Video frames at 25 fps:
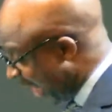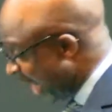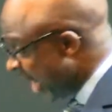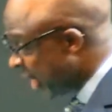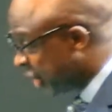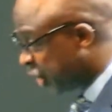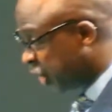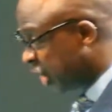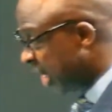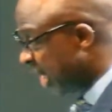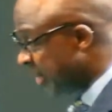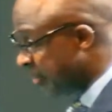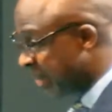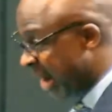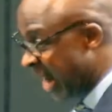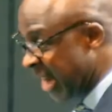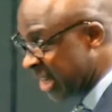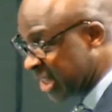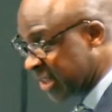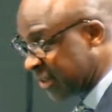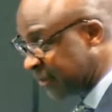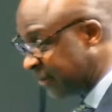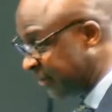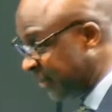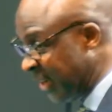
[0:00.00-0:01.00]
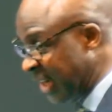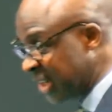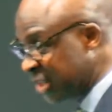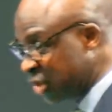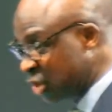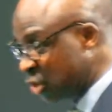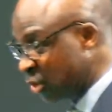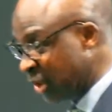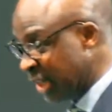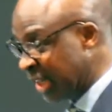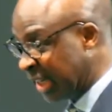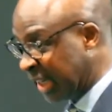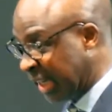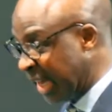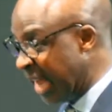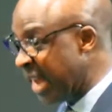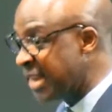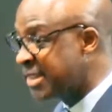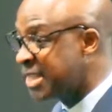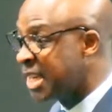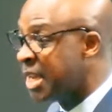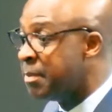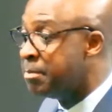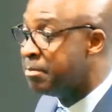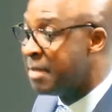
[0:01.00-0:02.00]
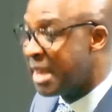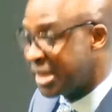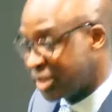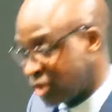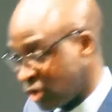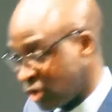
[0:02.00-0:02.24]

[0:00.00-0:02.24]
a chain by his feet, should in case he mess